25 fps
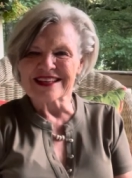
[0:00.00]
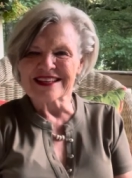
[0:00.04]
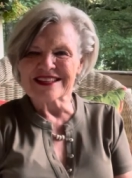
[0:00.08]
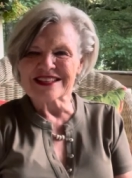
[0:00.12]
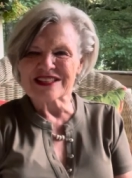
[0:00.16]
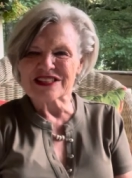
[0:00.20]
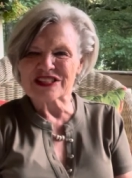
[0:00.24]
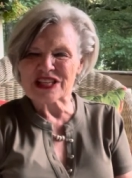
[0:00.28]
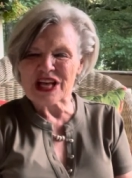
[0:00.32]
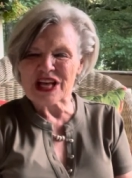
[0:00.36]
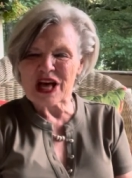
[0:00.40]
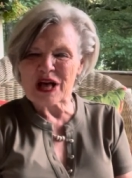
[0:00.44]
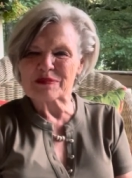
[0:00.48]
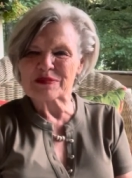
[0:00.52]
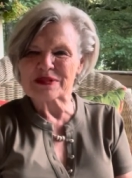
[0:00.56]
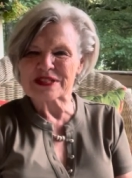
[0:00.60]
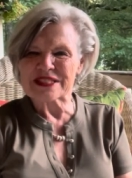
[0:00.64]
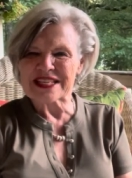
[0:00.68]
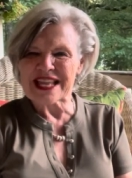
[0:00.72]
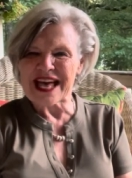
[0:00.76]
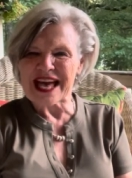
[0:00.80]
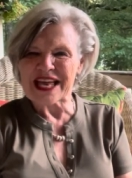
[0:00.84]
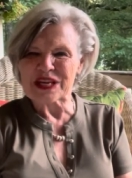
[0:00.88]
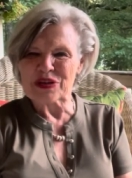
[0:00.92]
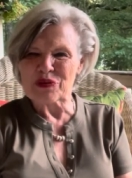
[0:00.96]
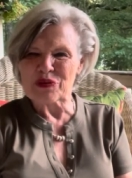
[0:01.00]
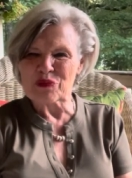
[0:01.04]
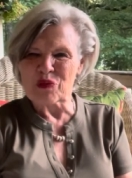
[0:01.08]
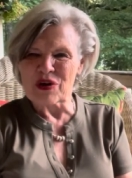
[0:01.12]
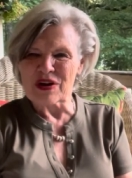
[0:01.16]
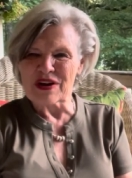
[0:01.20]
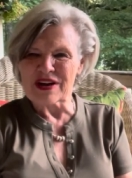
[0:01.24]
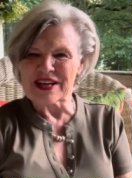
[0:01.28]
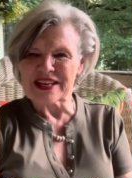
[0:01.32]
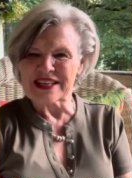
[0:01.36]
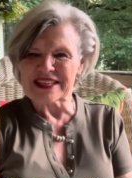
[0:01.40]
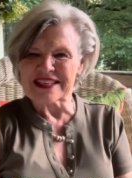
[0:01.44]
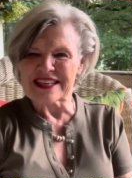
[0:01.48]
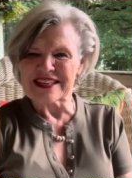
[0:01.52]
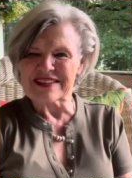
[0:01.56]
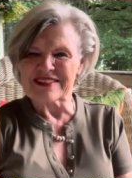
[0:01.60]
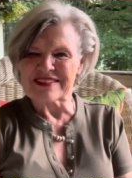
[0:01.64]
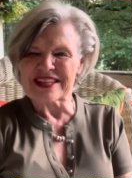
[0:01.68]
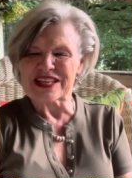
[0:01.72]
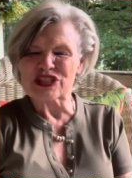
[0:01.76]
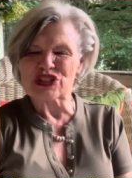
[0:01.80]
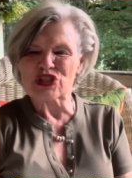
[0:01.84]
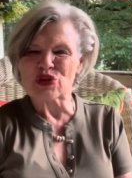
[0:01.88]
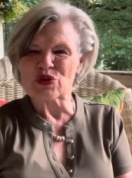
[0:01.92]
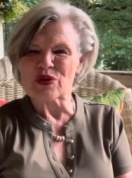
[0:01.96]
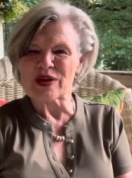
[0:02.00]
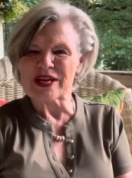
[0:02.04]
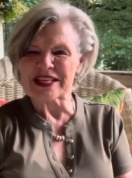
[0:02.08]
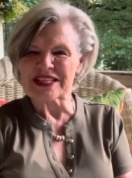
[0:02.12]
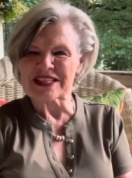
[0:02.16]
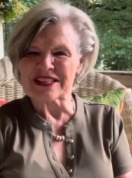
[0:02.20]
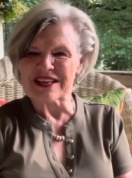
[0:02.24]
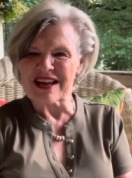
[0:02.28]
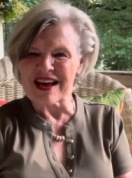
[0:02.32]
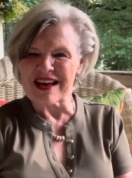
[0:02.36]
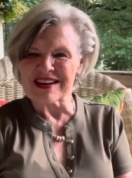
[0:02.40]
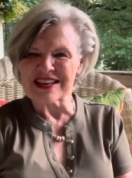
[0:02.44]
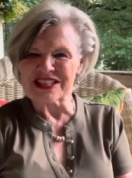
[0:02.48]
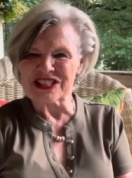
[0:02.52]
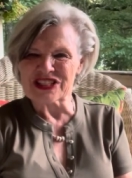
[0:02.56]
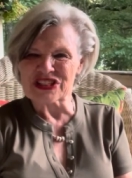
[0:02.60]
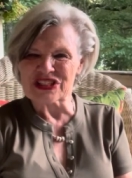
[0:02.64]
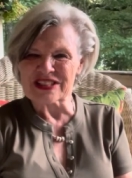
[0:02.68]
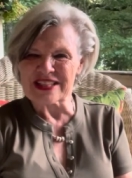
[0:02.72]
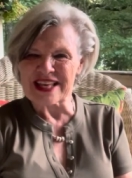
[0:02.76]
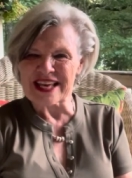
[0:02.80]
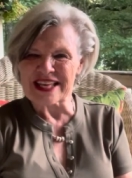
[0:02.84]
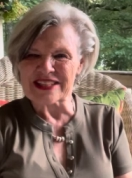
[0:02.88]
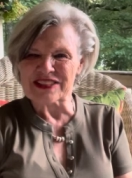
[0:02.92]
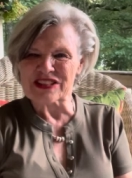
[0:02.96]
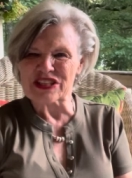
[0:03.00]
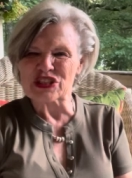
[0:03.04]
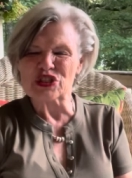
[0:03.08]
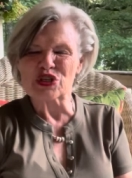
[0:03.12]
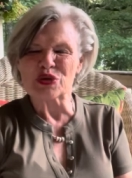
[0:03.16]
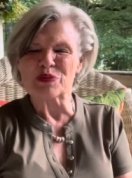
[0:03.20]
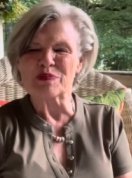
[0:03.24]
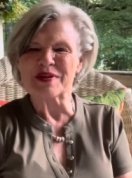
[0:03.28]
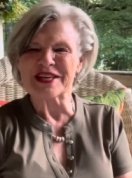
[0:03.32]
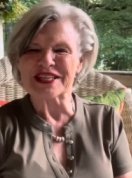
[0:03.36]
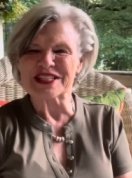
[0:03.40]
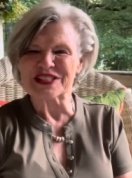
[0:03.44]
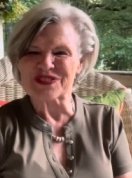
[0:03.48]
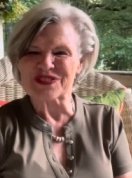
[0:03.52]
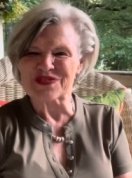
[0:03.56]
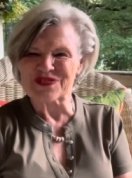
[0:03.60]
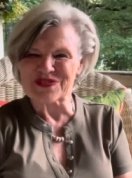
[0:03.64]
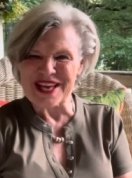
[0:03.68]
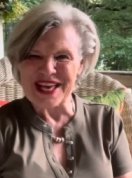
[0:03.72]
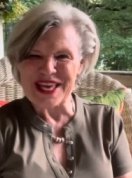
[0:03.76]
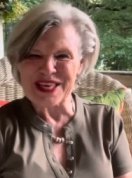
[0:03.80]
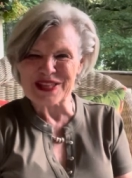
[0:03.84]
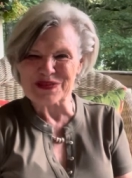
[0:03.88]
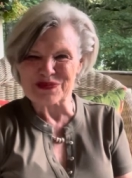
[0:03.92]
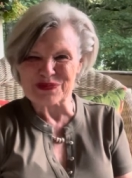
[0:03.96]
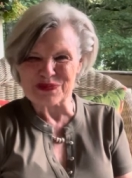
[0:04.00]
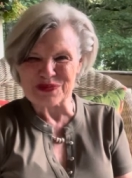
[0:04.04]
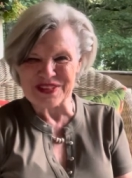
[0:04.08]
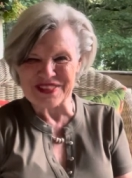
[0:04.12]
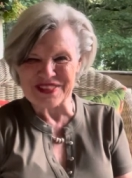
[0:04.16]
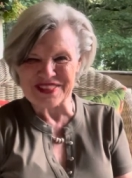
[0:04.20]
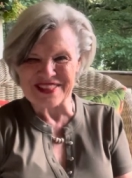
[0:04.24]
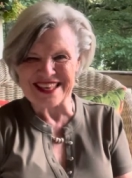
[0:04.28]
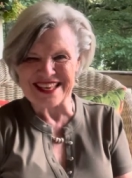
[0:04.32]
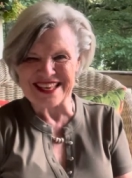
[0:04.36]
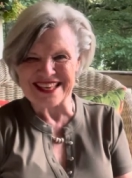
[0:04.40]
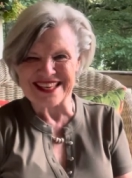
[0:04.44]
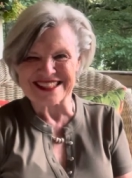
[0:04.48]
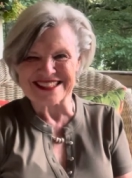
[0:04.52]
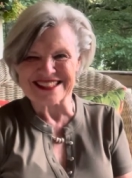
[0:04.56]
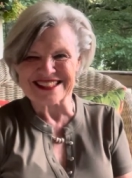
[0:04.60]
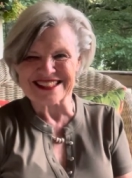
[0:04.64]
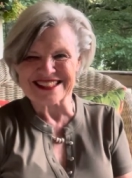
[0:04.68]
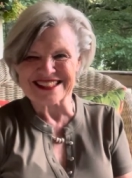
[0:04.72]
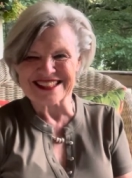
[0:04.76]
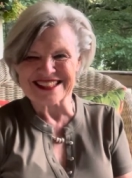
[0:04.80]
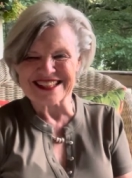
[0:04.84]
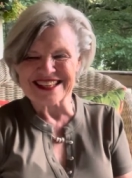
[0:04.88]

Psalms 91, that you acknowledge that, that you mix faith with it,